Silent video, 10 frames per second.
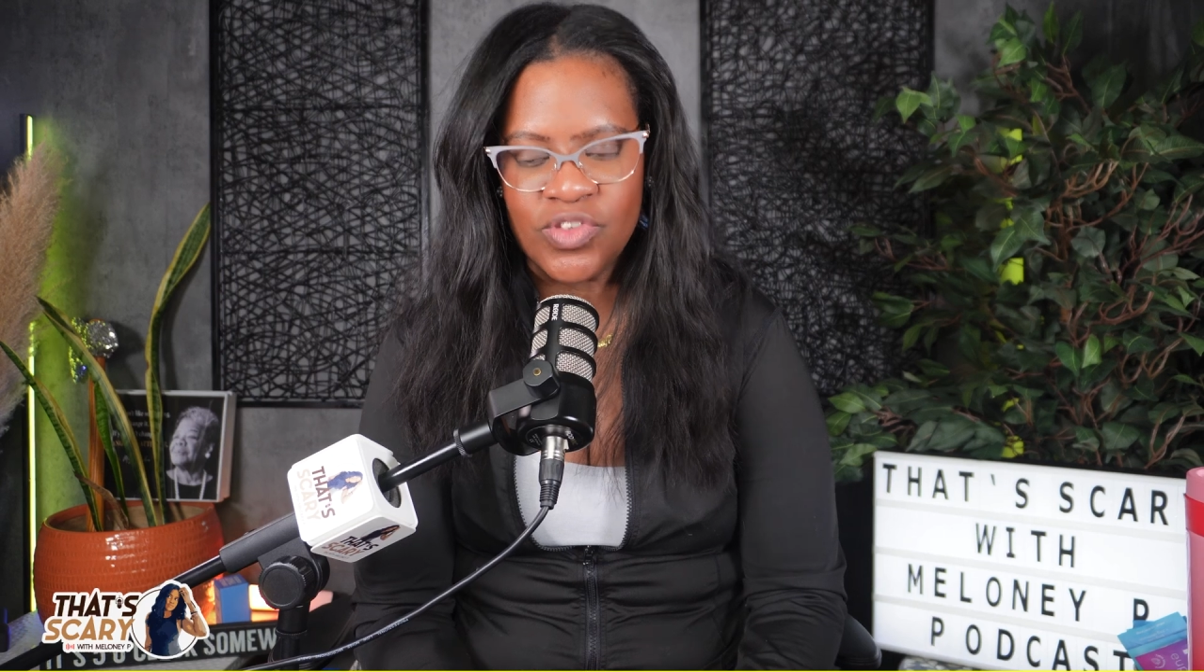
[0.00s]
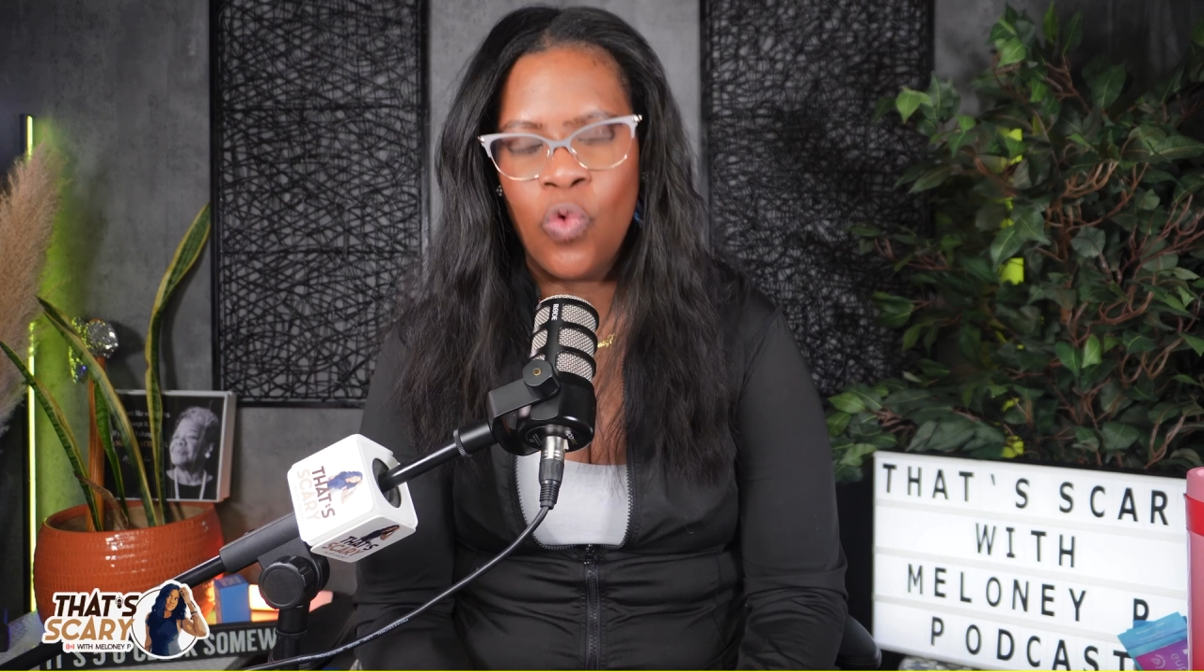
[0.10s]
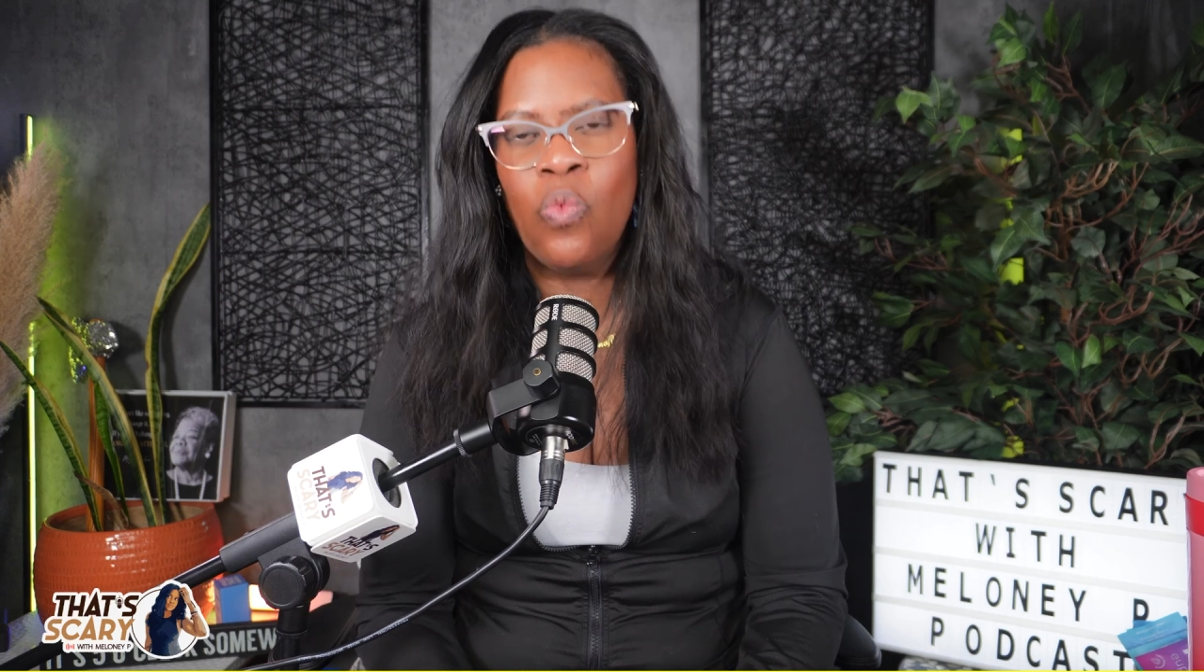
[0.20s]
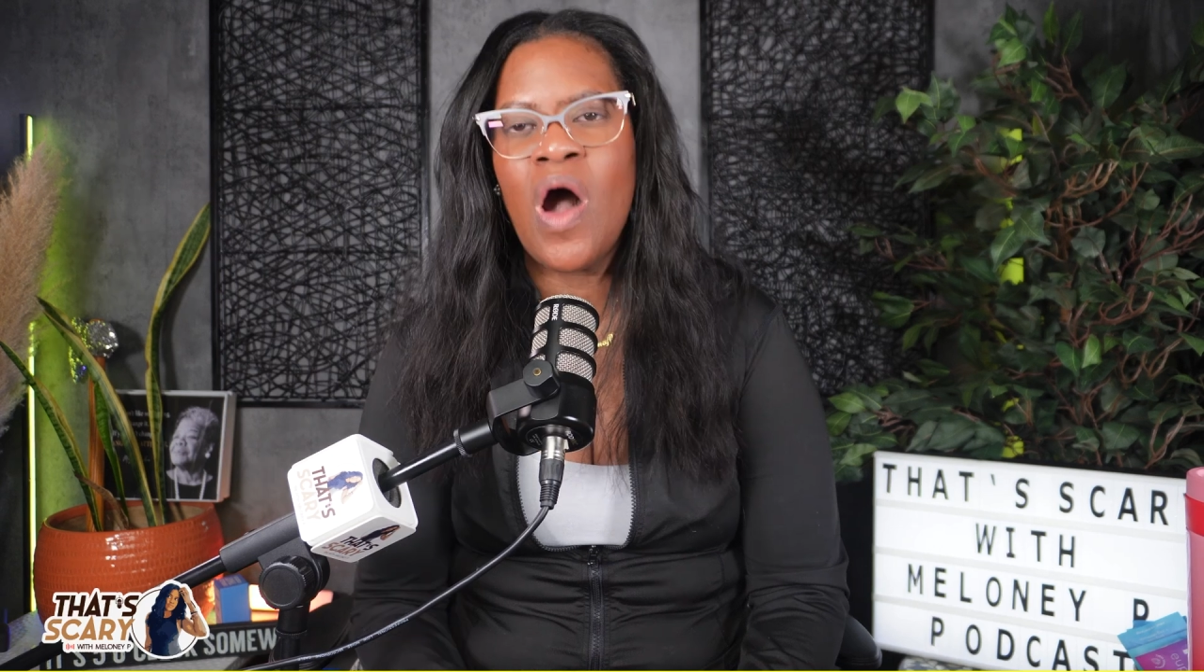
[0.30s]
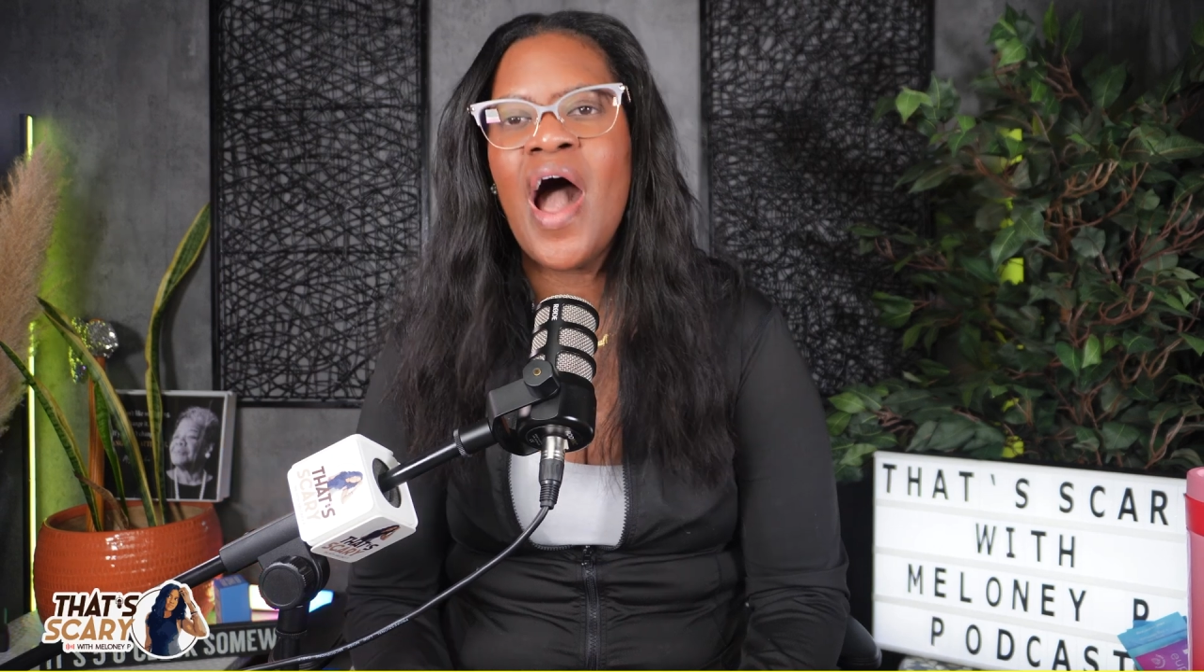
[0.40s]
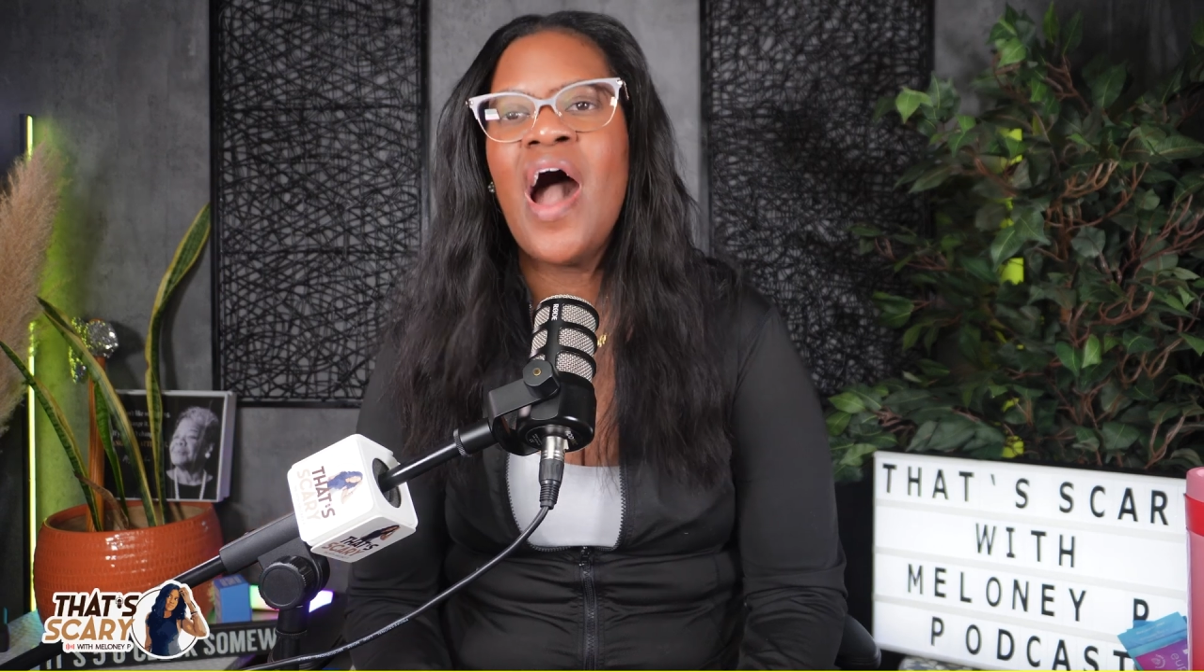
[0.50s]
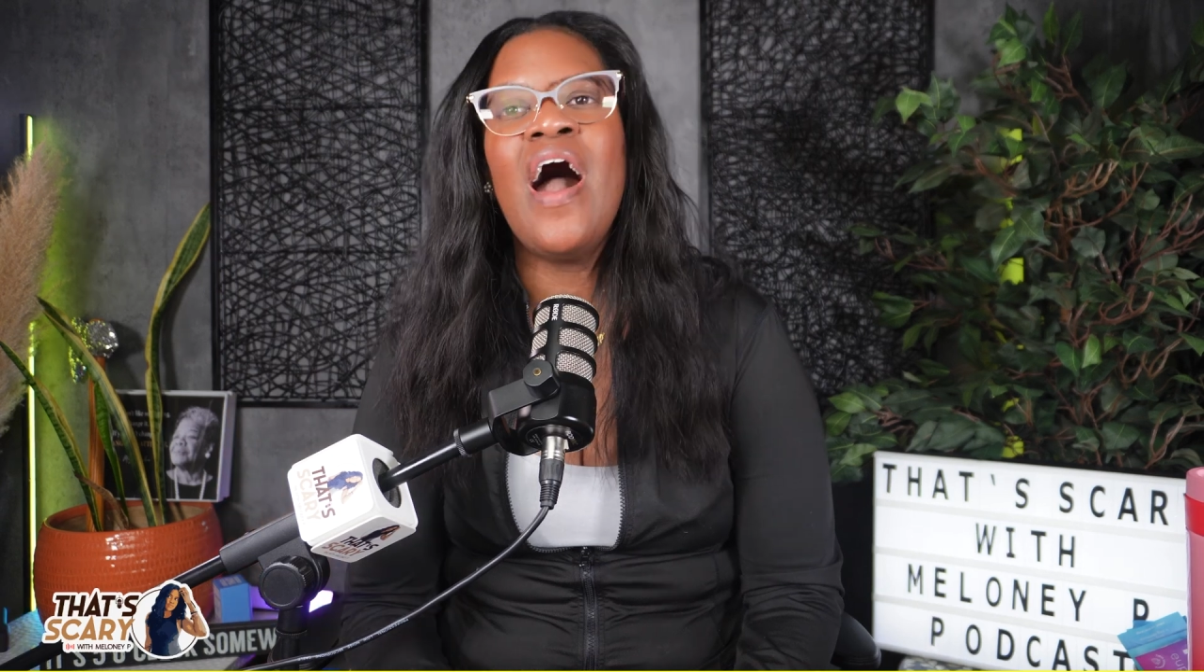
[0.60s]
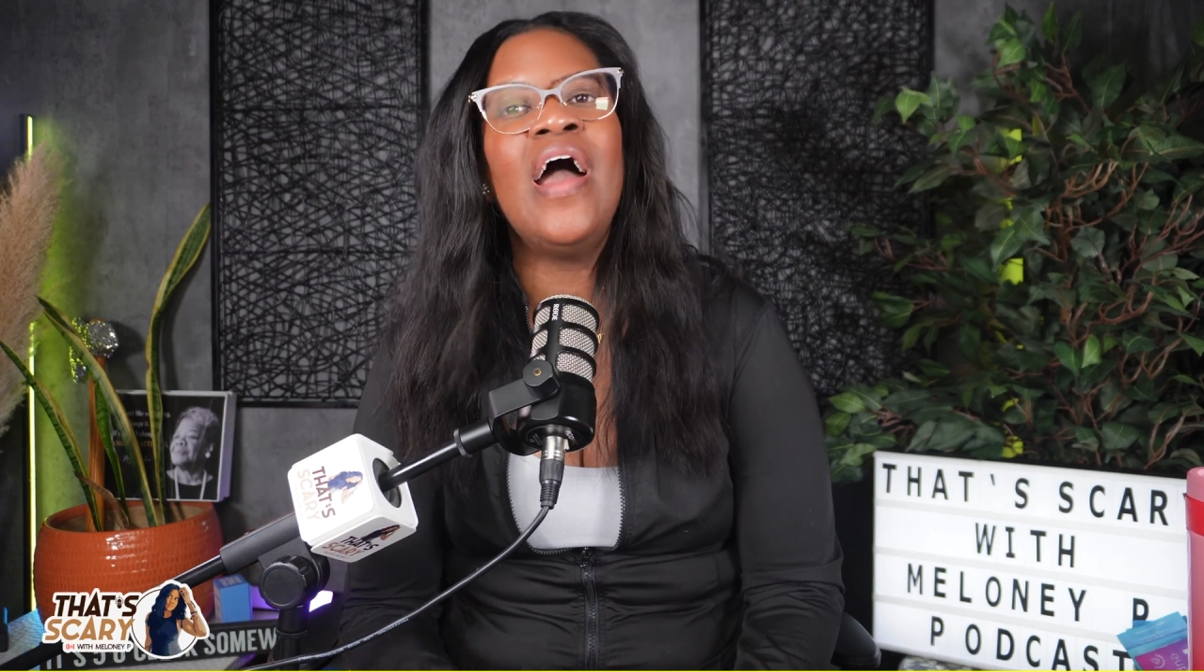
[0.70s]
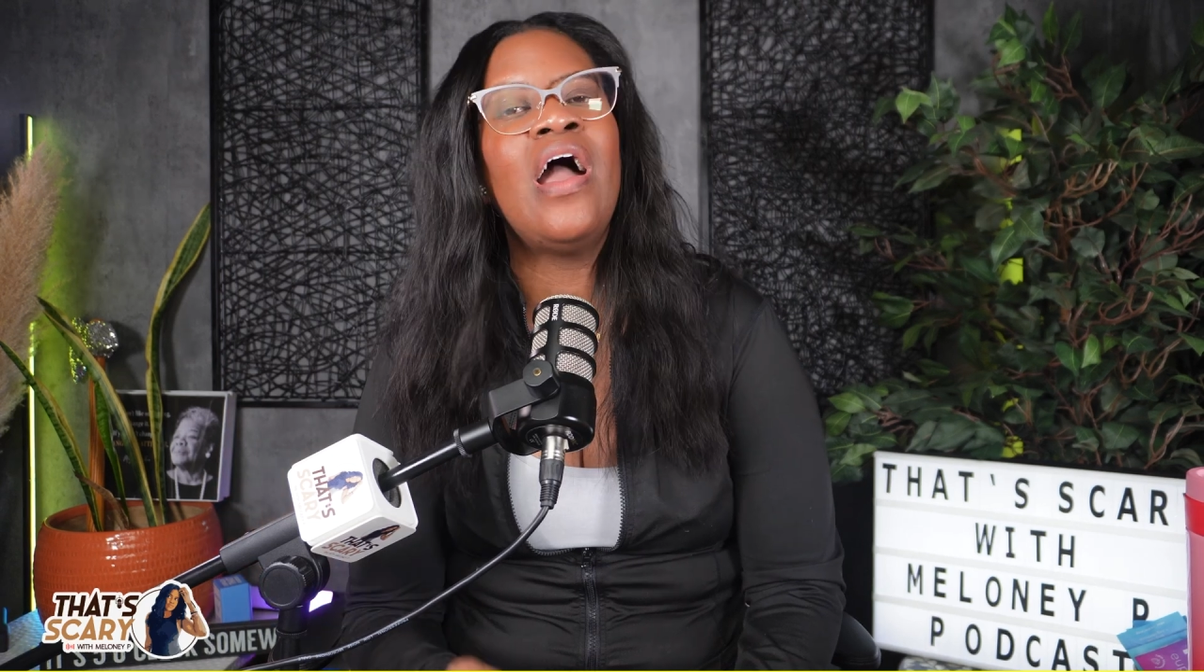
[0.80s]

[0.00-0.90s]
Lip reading: Why